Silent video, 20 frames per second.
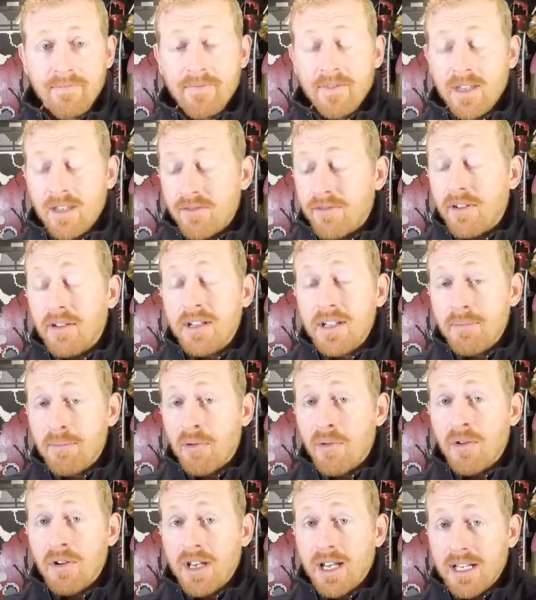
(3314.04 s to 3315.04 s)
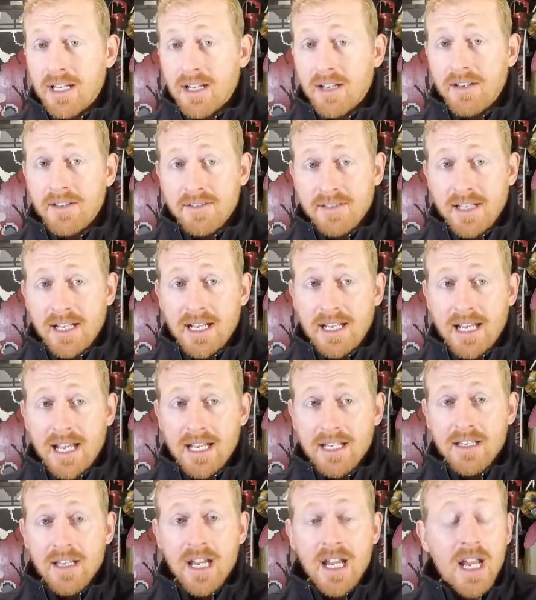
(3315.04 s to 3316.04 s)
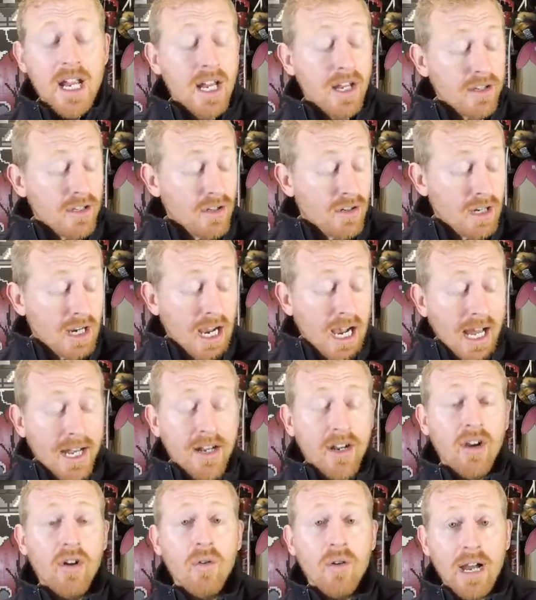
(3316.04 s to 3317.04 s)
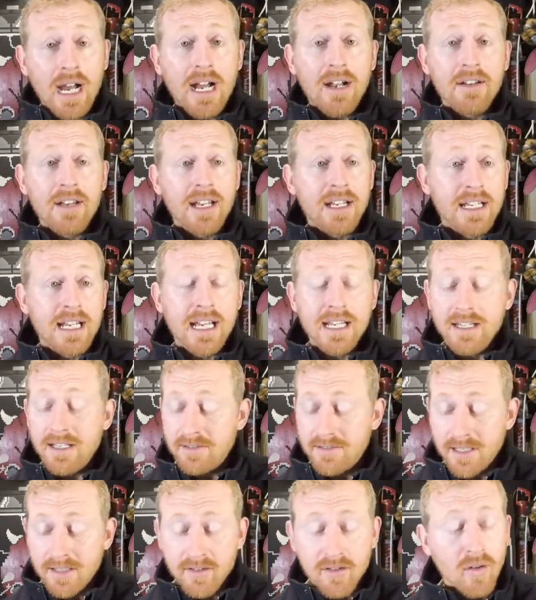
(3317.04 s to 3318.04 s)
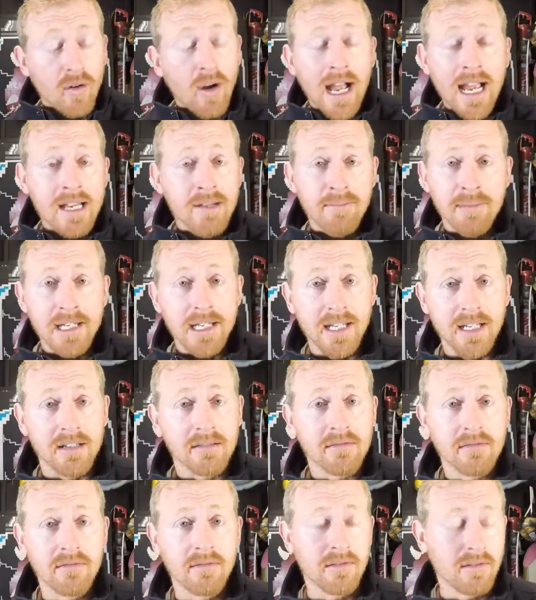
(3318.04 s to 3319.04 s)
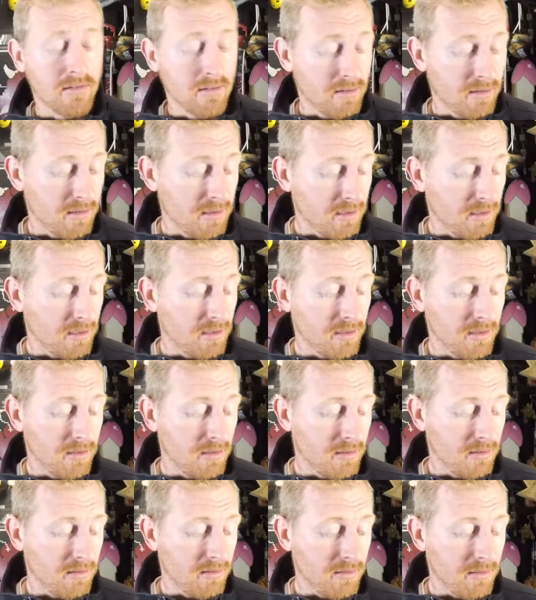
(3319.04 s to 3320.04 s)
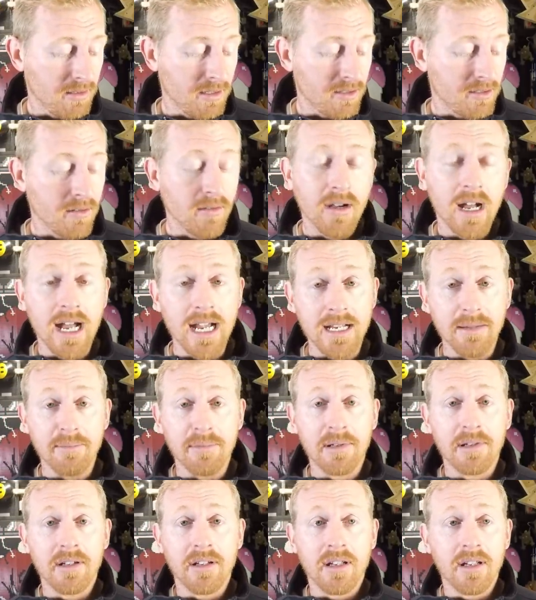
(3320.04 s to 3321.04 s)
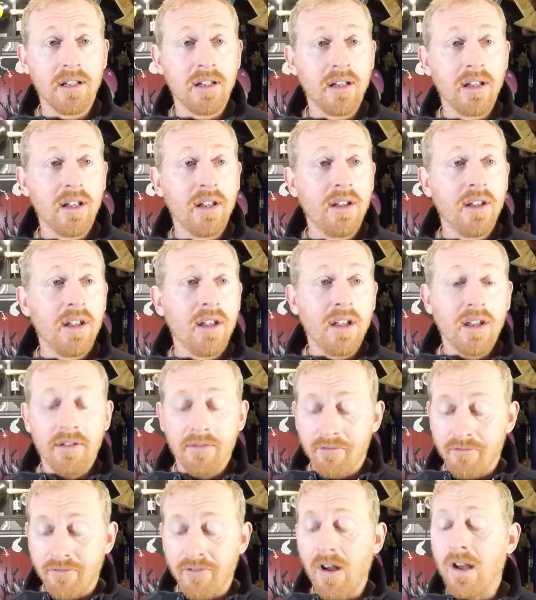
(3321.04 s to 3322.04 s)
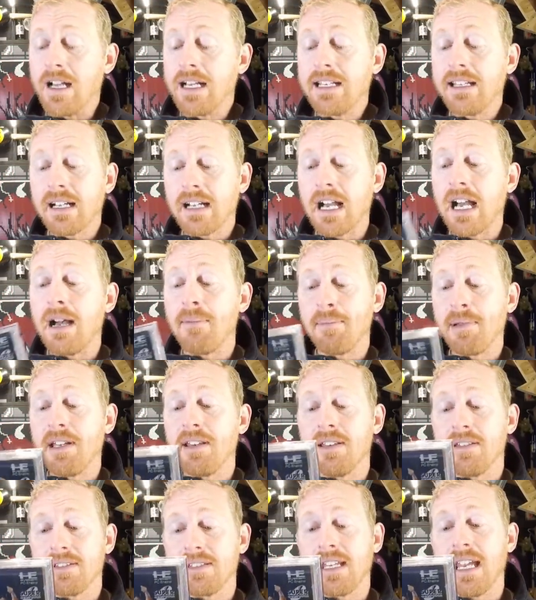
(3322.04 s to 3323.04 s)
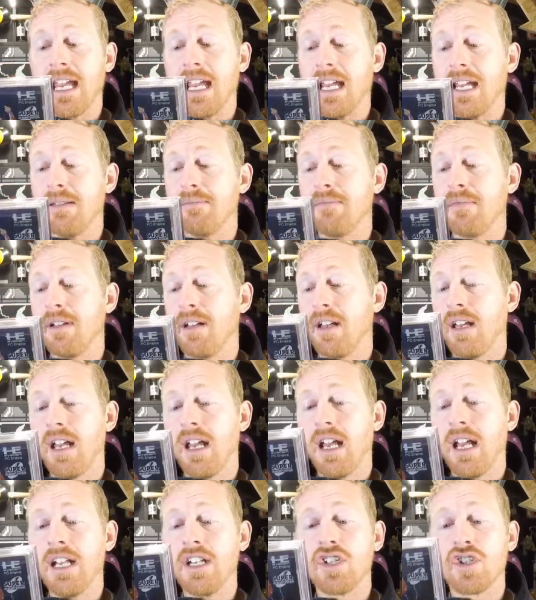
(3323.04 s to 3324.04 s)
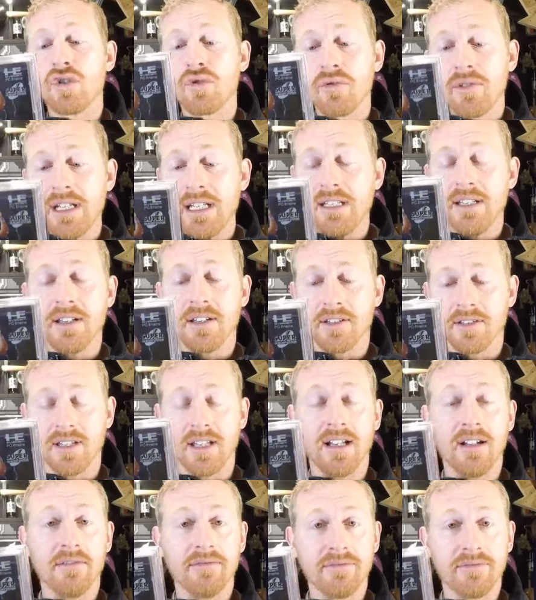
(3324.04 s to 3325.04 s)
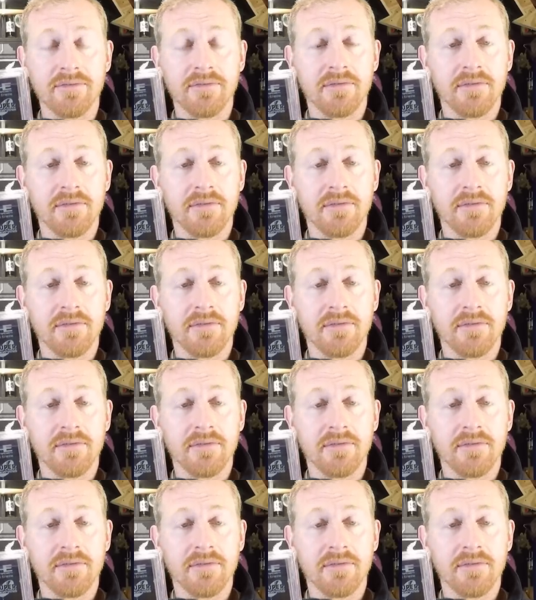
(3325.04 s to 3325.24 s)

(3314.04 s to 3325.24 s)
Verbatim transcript: It's very important that you understand that. You've got to go out and get your... There's no hype here. There's no hype. Find a copy of this game. and treat yourself.